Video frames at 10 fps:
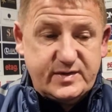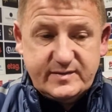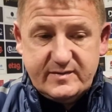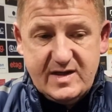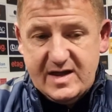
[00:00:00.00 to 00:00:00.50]

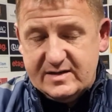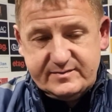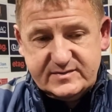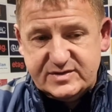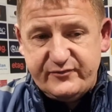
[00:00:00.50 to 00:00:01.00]
But yeah,
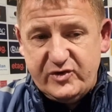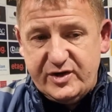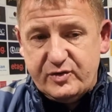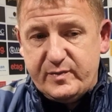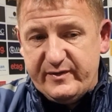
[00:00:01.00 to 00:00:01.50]
some really
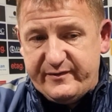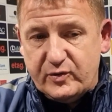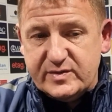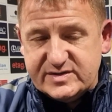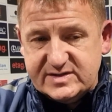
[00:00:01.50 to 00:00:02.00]
good
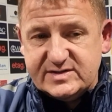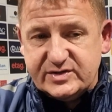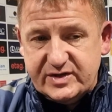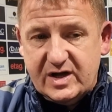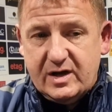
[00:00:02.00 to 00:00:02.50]
performances
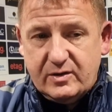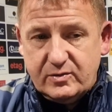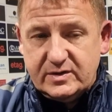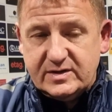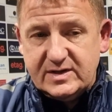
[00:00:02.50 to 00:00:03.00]
on the
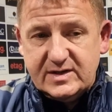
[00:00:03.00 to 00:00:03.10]
whole, and,